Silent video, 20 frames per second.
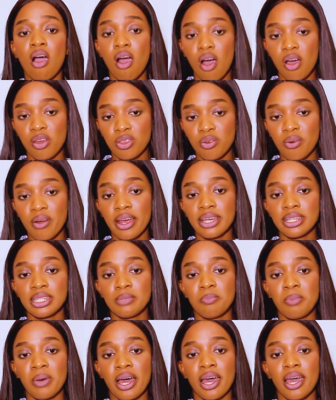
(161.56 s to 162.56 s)

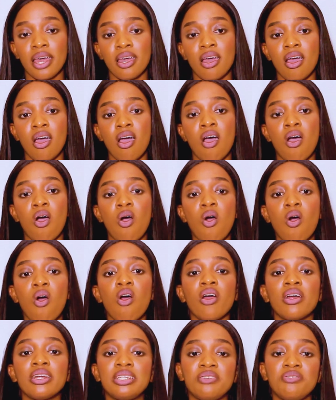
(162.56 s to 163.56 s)
authorized by,
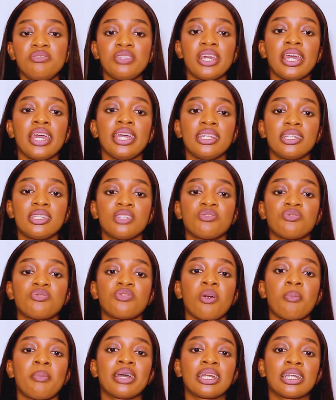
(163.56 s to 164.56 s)
or deviates
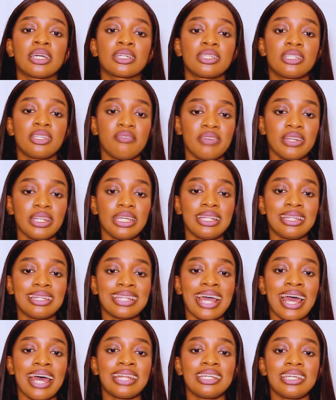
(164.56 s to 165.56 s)
from an activity
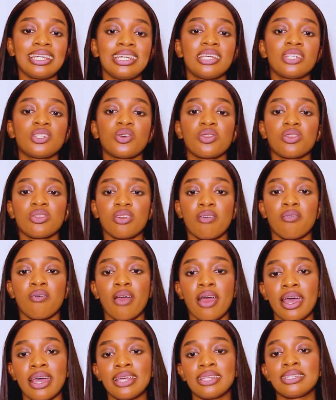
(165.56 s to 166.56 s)
that is
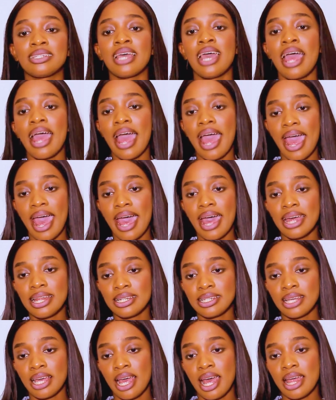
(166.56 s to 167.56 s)
authorized
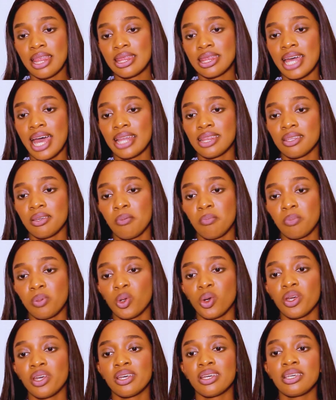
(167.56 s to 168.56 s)
and that the
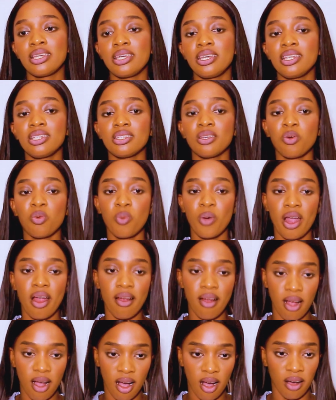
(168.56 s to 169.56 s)
employer is
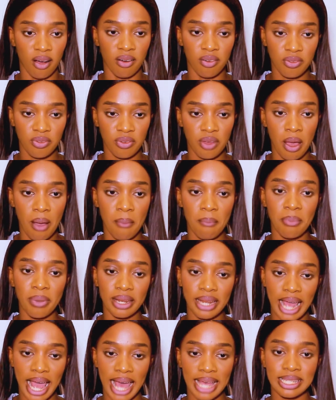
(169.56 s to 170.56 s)
aware of
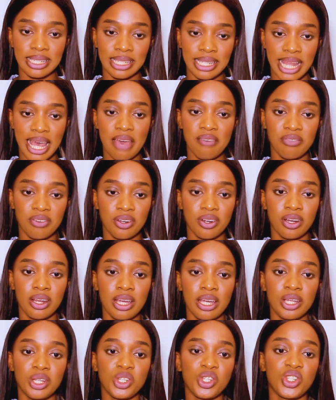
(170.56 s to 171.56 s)
but has
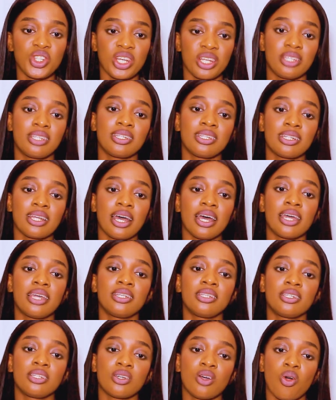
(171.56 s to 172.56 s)
never
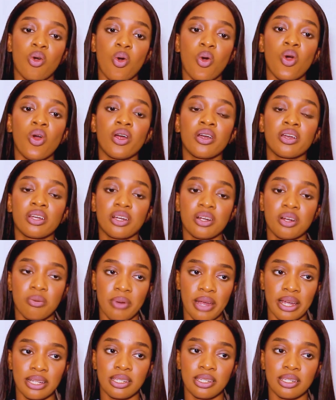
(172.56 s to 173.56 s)
chastised or
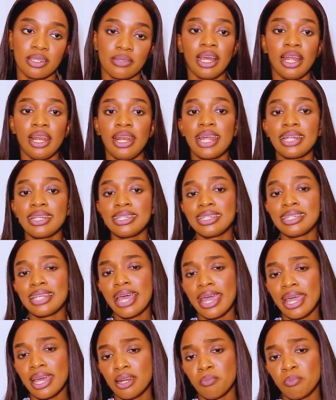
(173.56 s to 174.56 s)
corrected. Let's
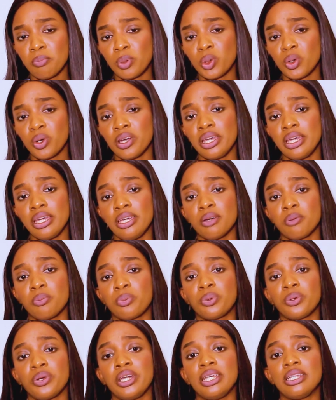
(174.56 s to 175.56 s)
say an employee
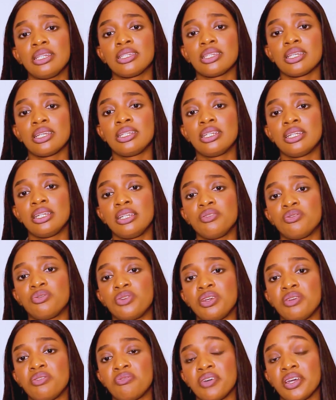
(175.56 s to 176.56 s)
operates a
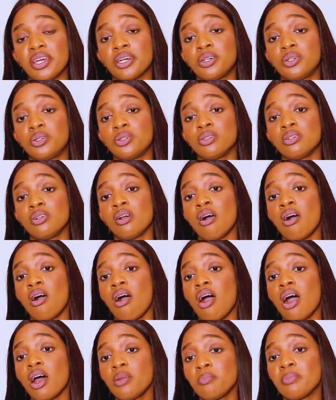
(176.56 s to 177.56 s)
delivery vehicle
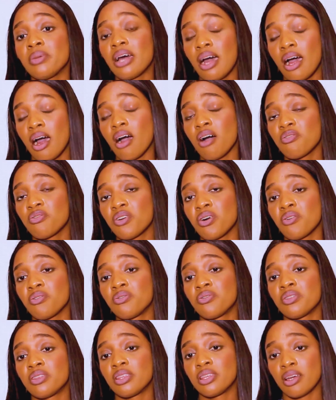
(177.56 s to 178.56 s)
on behalf
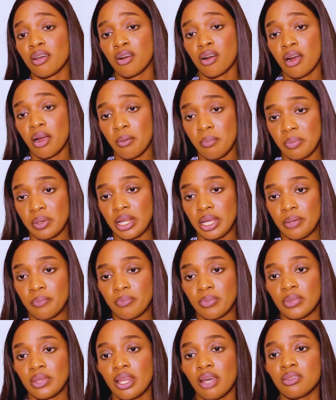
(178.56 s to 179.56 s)
of their company.
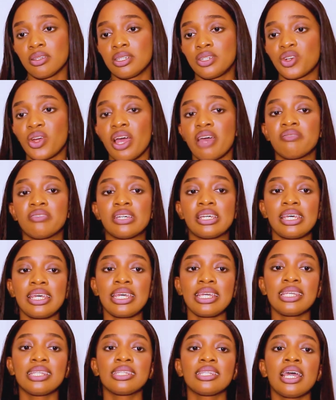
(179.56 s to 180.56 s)
Now, the driver
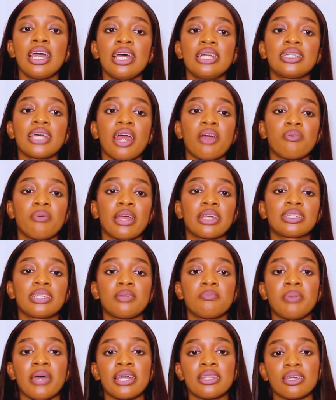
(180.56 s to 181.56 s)
is
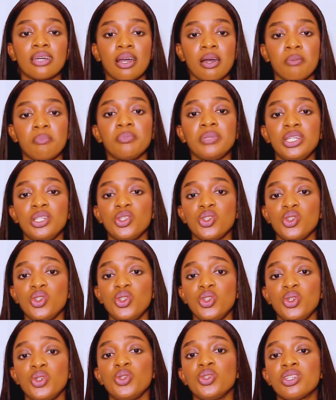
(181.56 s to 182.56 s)
directed by the company to
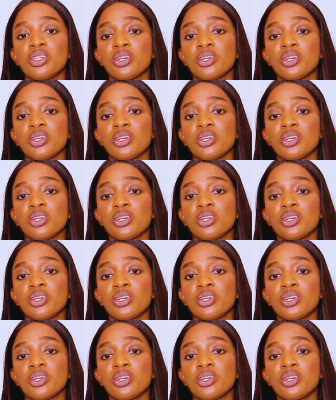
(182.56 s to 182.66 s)
use